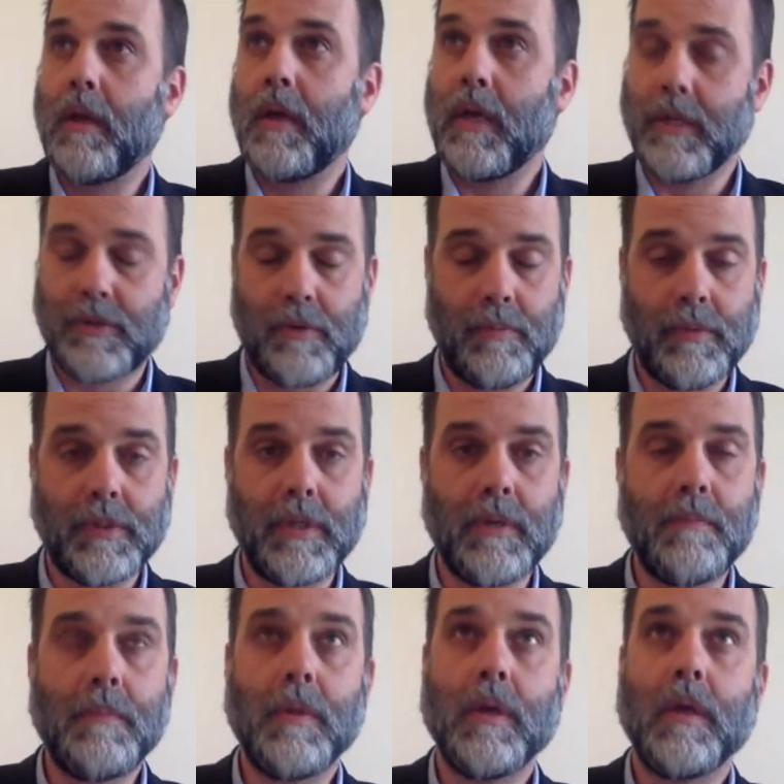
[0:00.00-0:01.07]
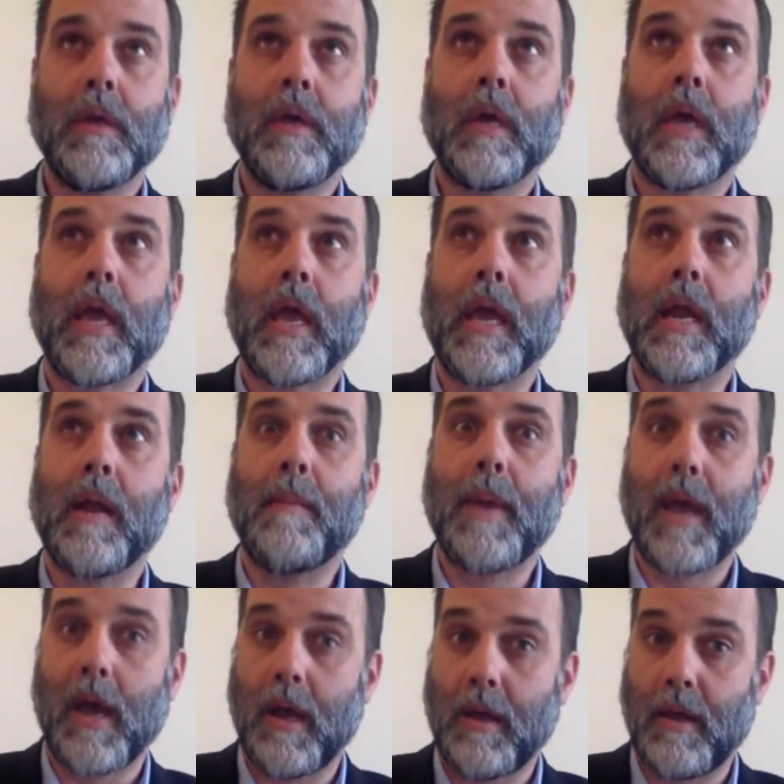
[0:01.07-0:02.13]
History Museum, and I'm
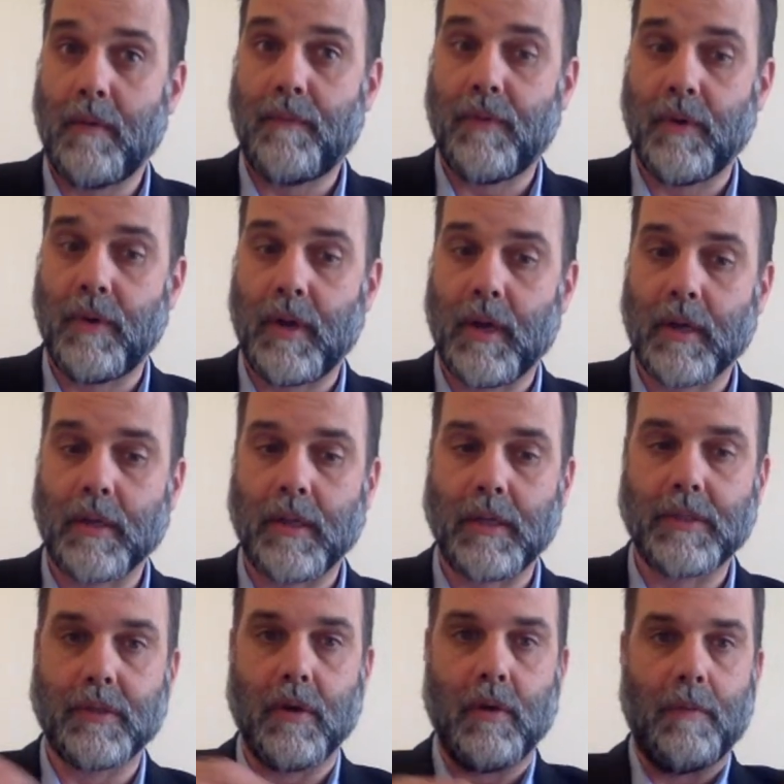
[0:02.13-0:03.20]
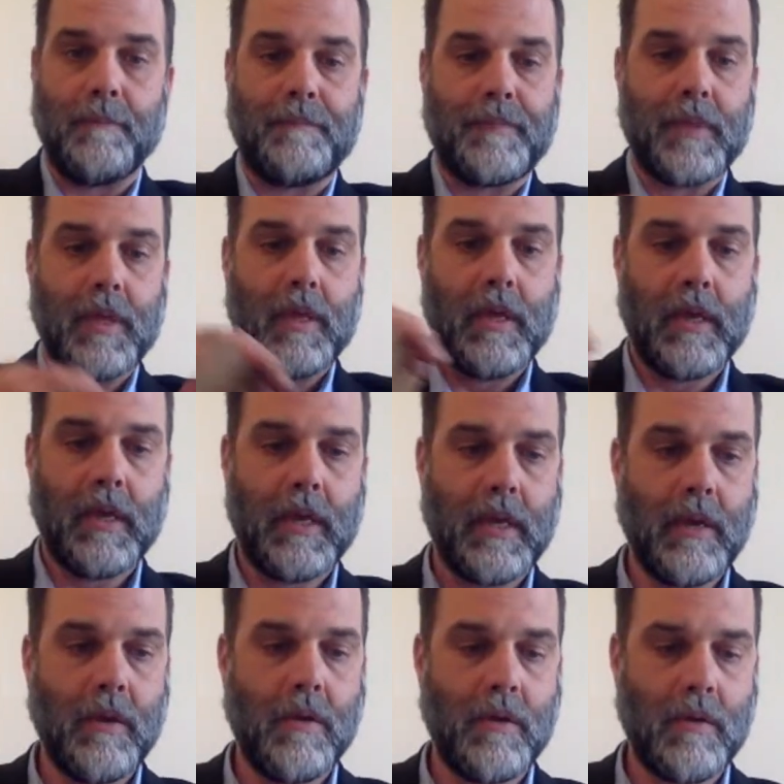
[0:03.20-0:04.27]
at Fort Negley. So,
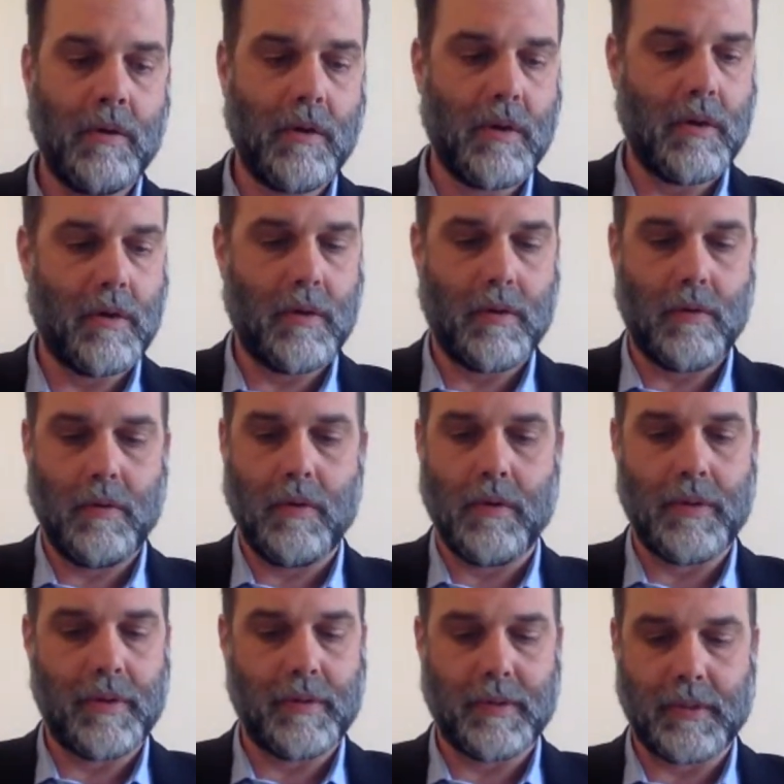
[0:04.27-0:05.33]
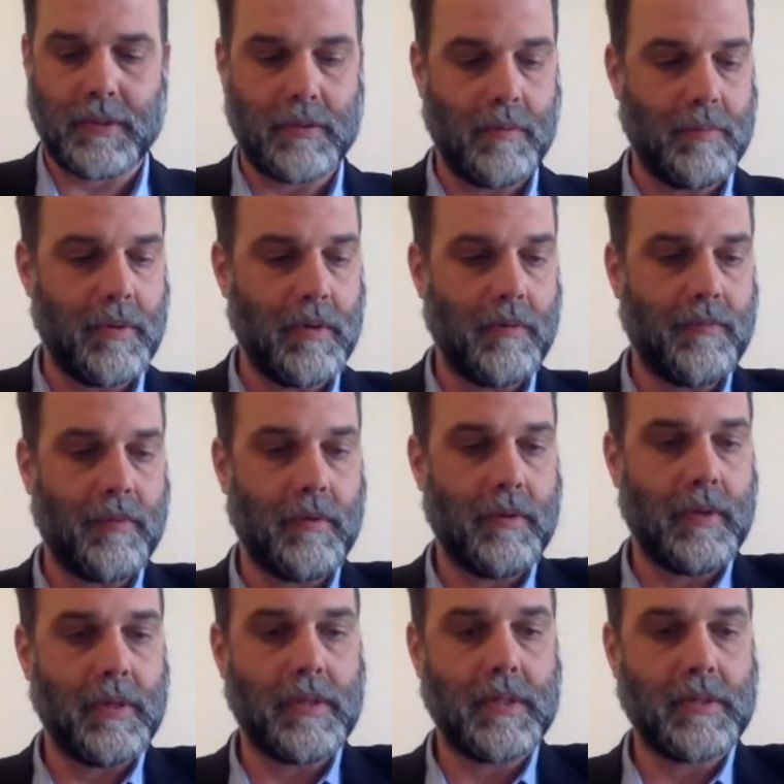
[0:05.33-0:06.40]
here, oh, they're just so
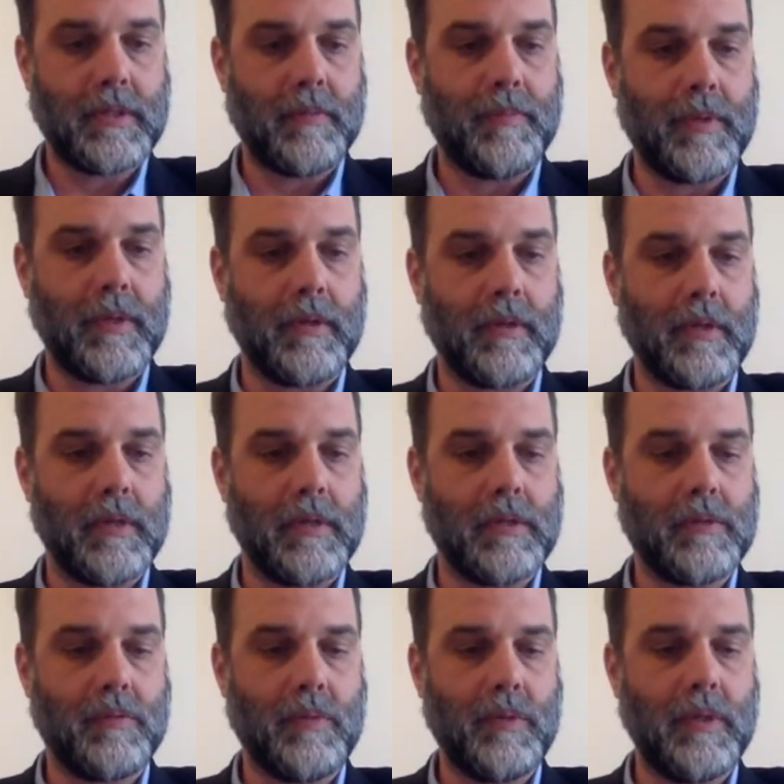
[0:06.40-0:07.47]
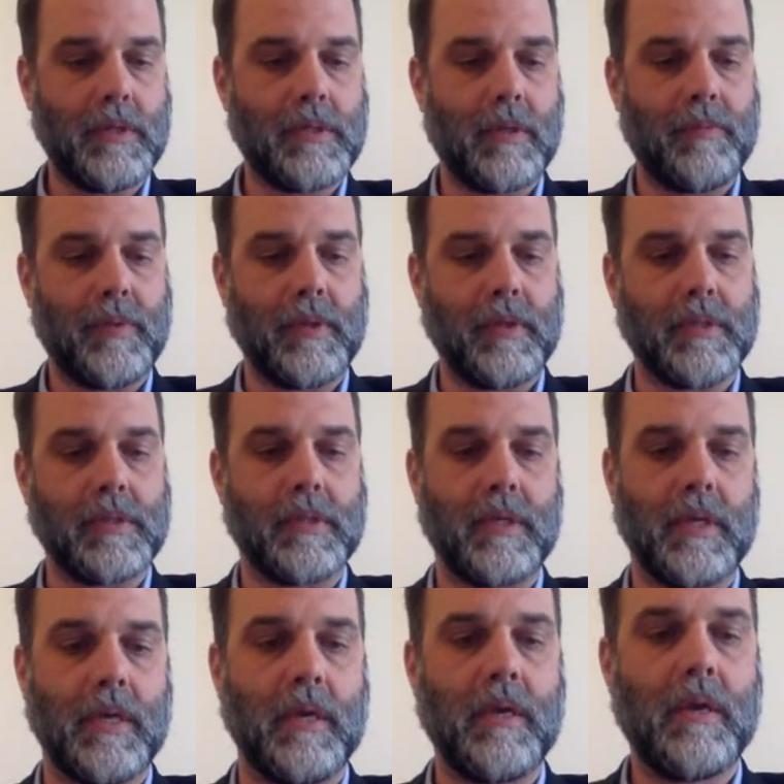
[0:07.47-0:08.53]
beautiful. It's just something, it's really something to
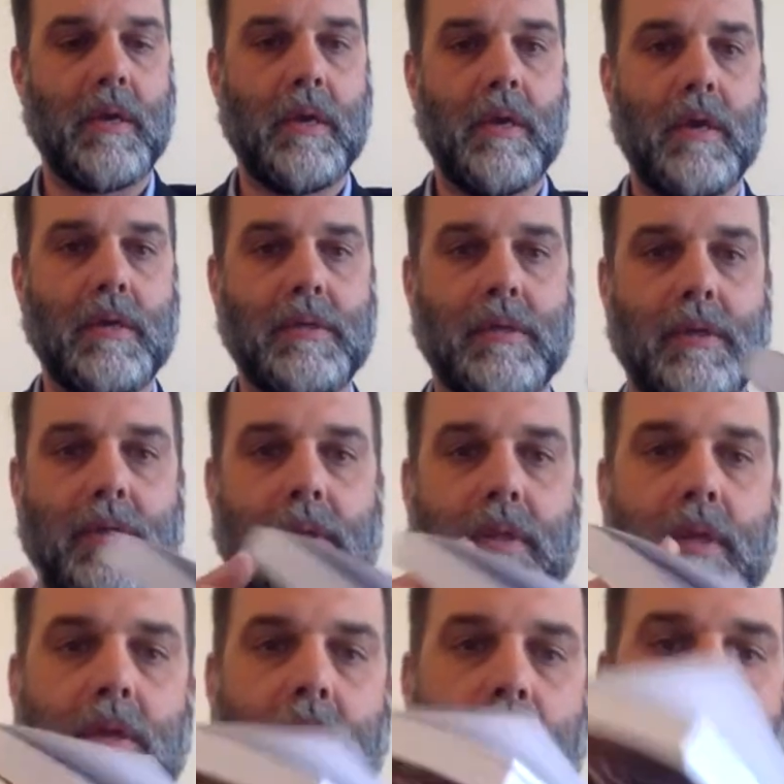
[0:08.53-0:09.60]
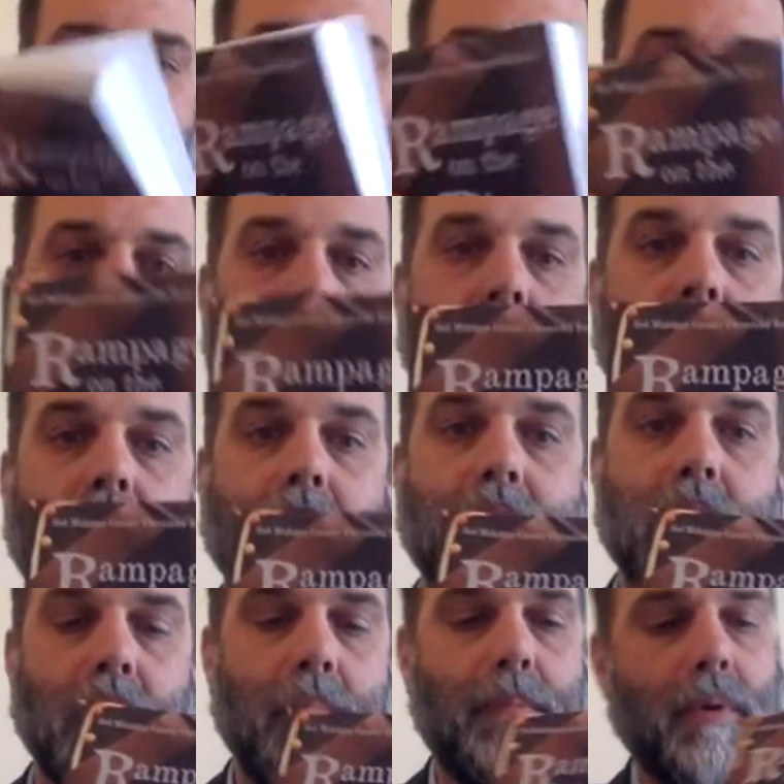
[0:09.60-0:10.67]
see, something that you created. So,
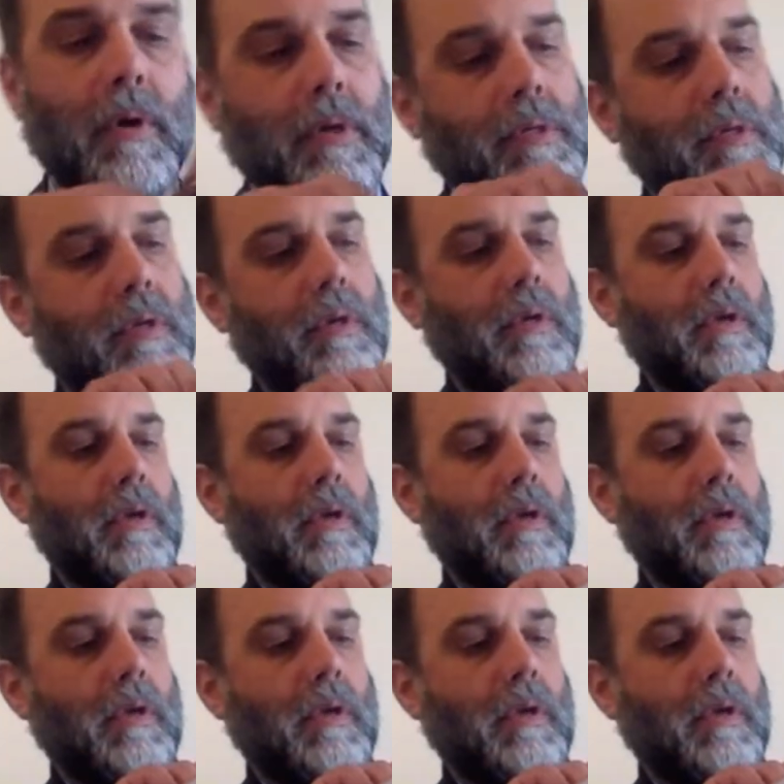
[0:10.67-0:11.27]
these are the books.